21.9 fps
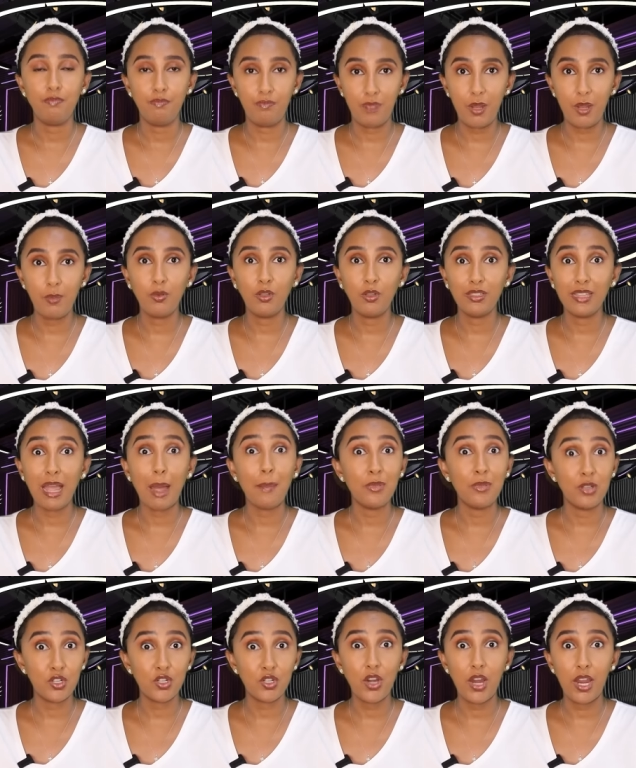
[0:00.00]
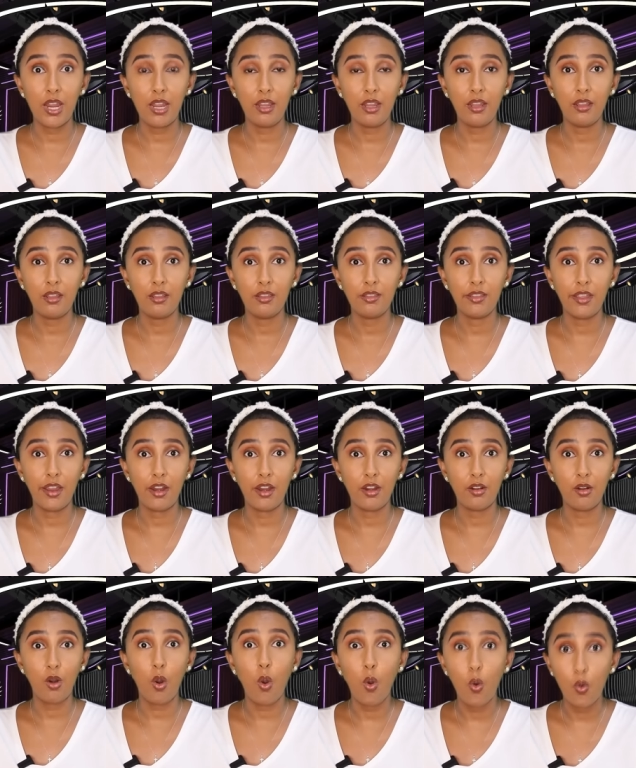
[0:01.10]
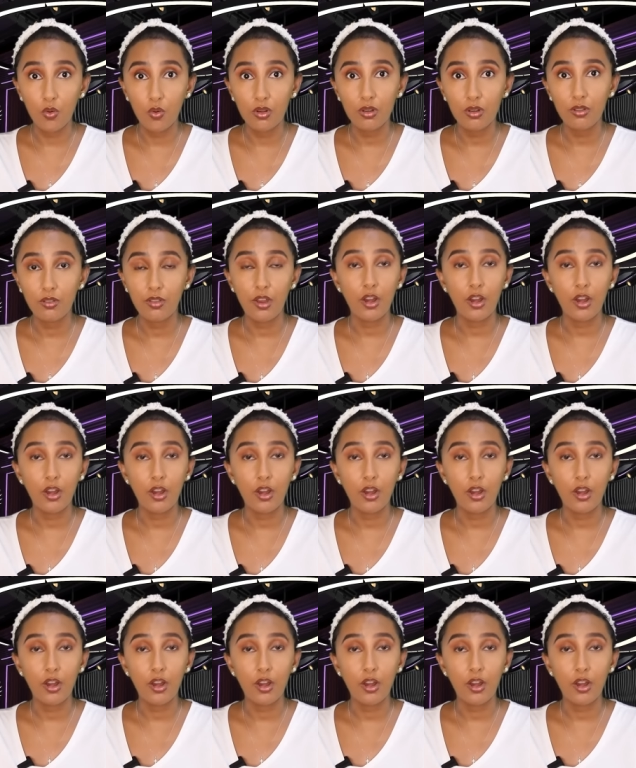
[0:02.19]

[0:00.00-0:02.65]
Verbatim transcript: people that betray their own,